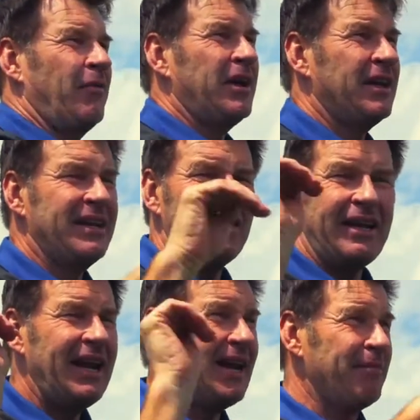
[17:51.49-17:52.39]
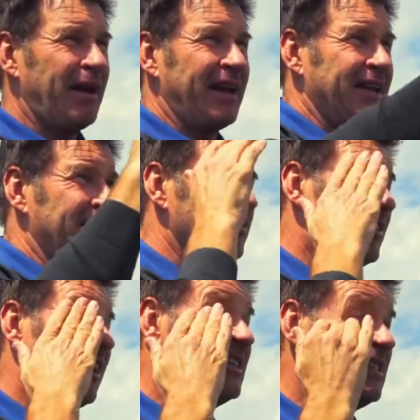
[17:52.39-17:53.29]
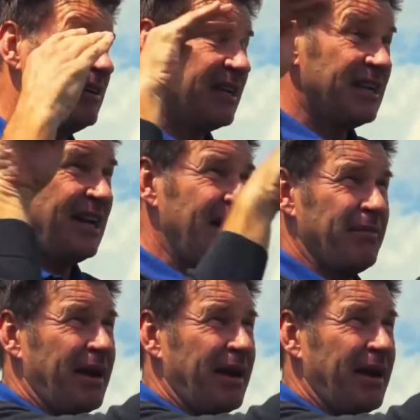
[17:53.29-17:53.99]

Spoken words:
we could nearly make it do crazy. We could nearly